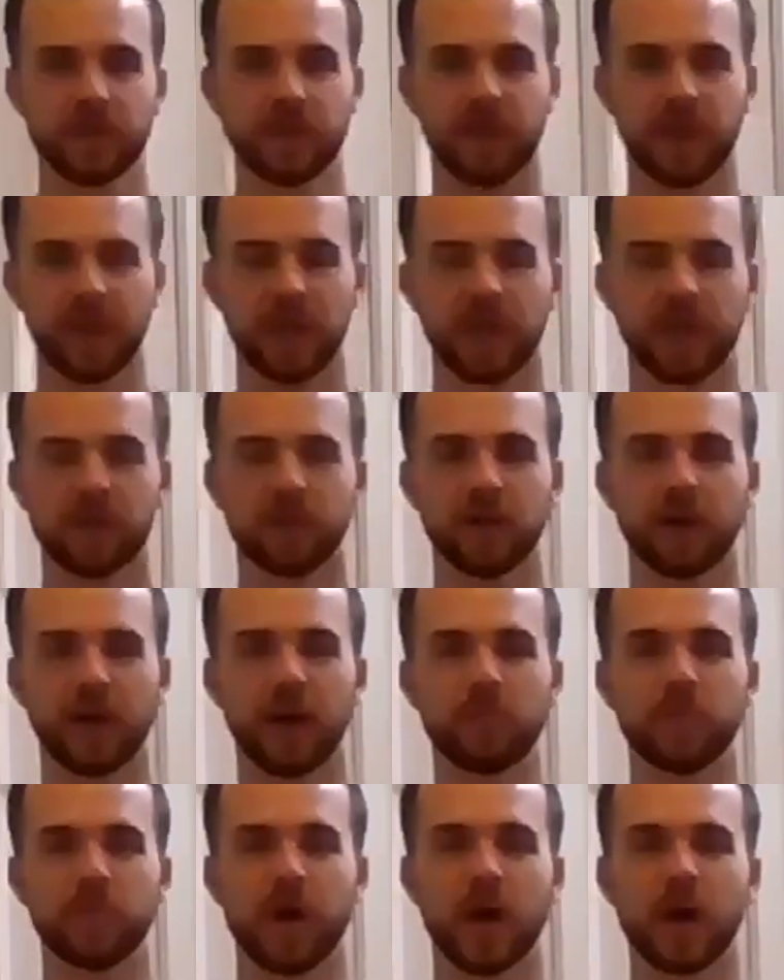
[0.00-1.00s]
And
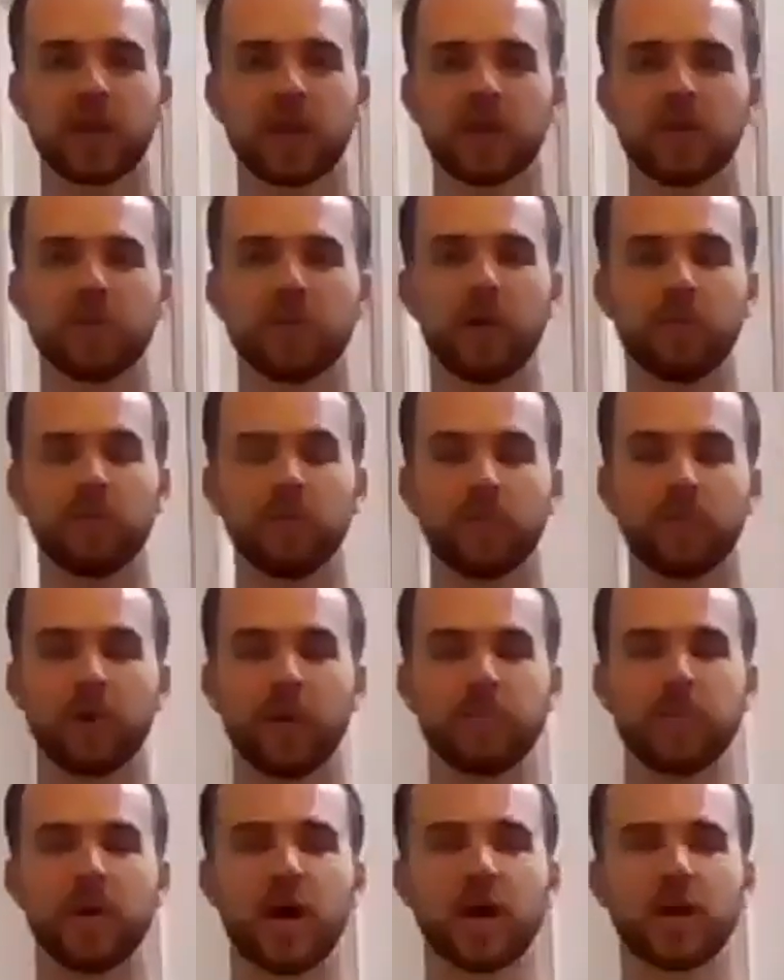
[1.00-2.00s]
I'm not
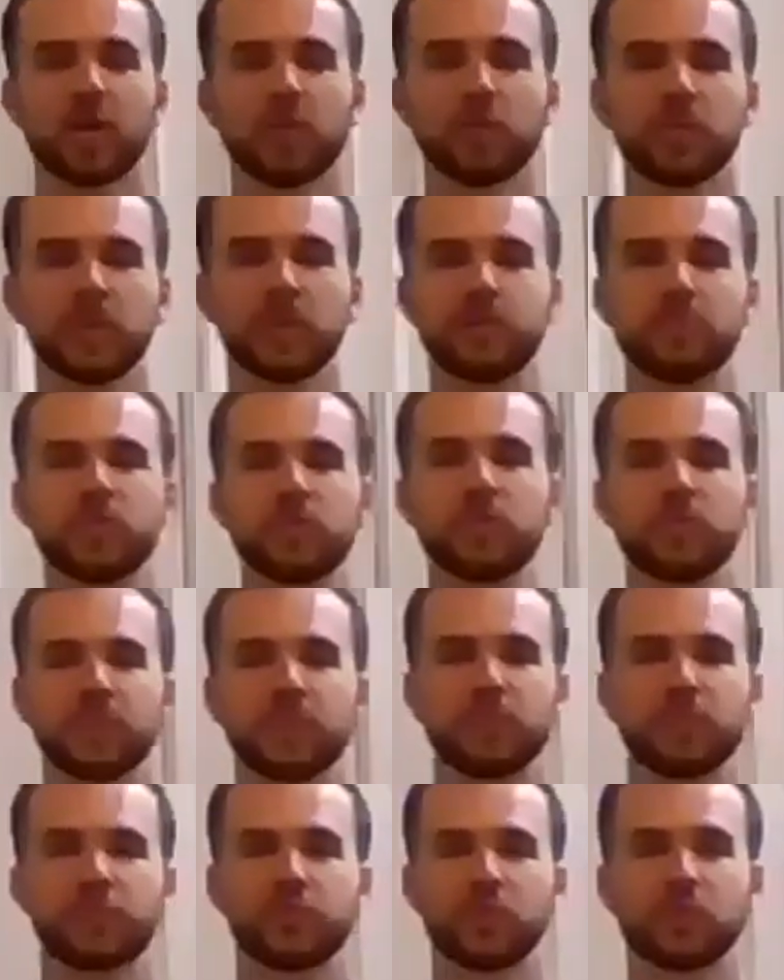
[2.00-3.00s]
gonna really move
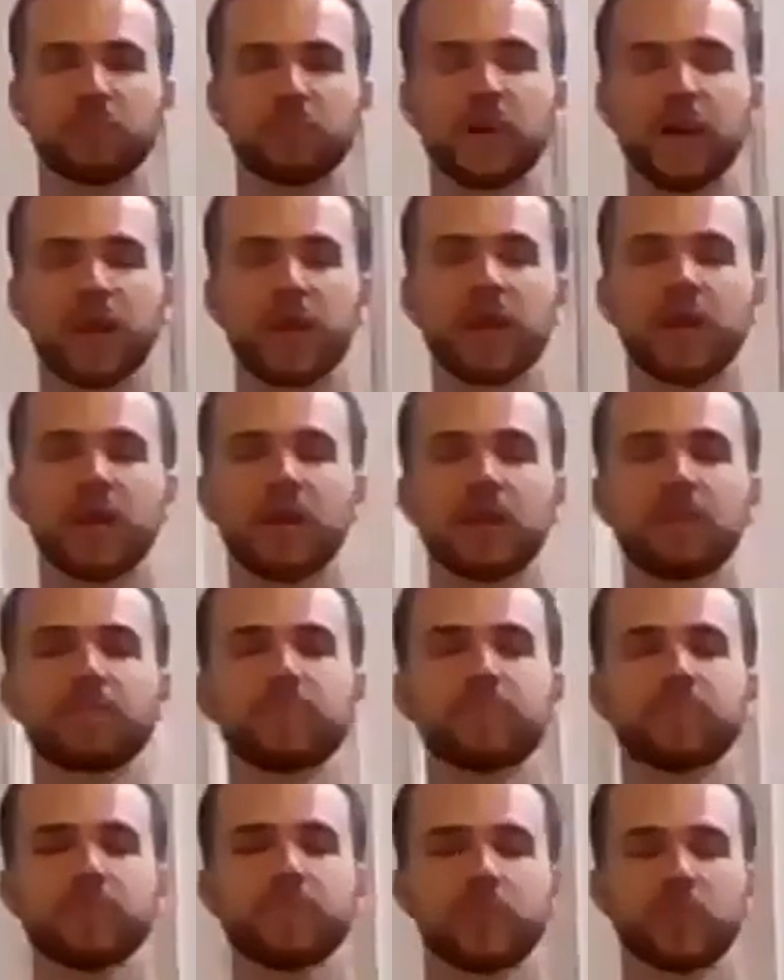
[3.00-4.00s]
my
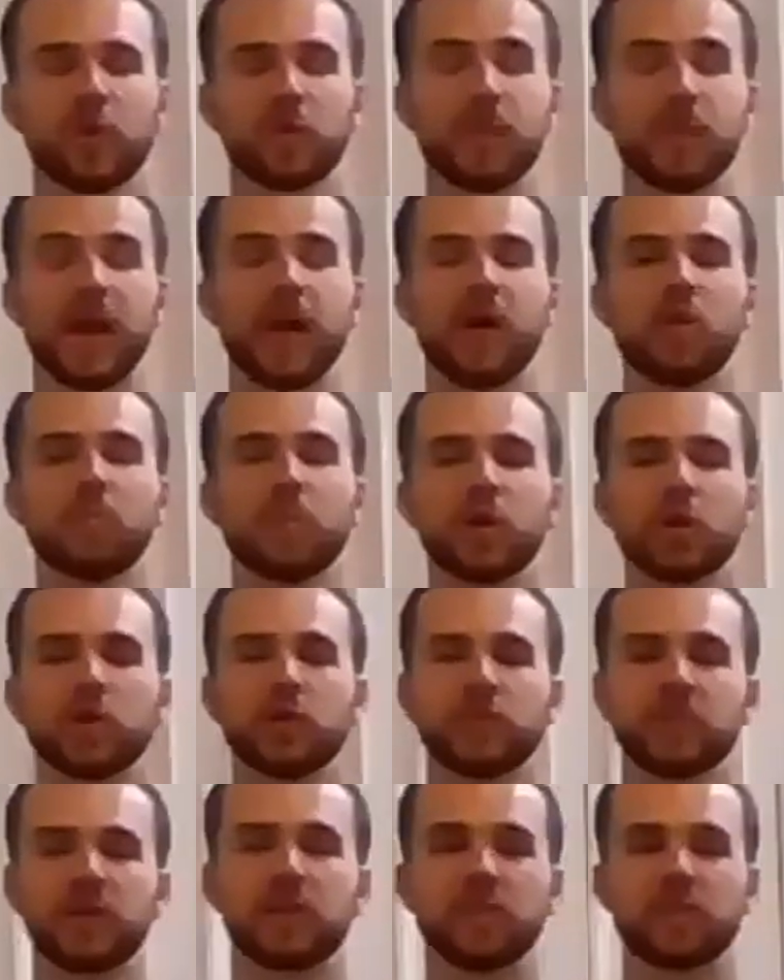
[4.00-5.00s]

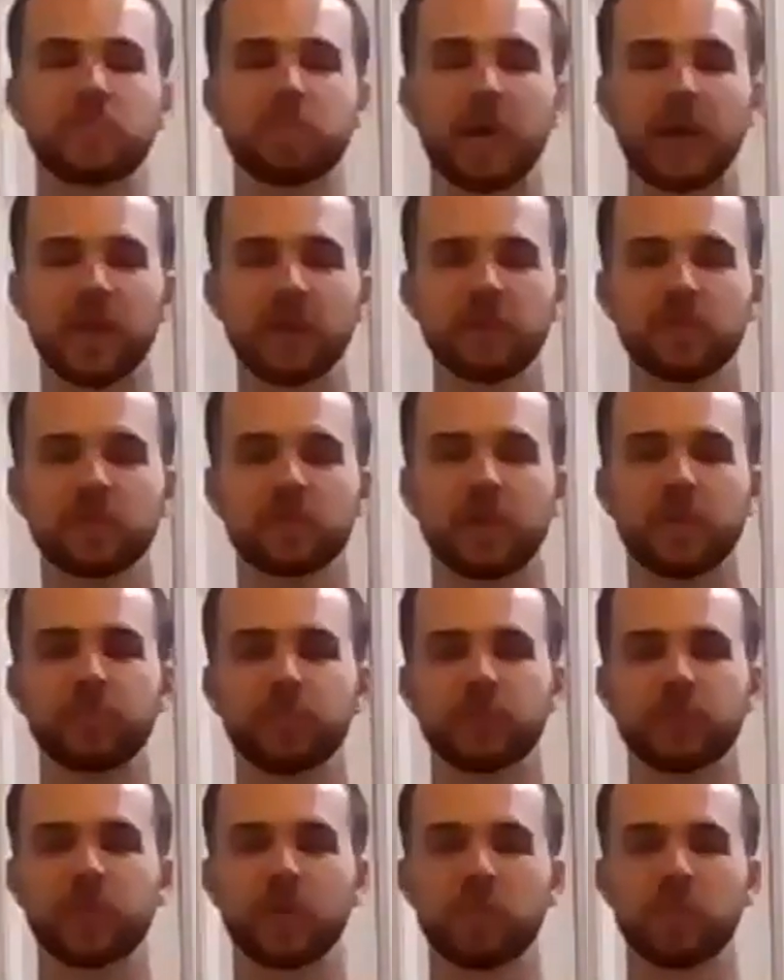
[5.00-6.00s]
elbows in space. I'm
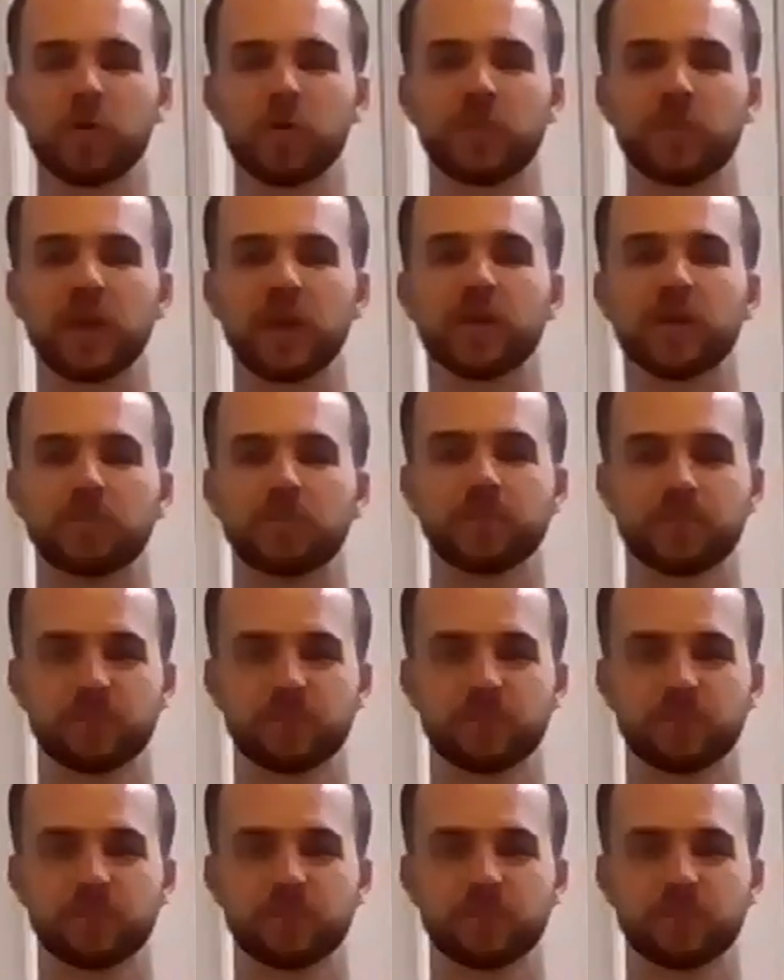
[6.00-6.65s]
just gonna rotate them.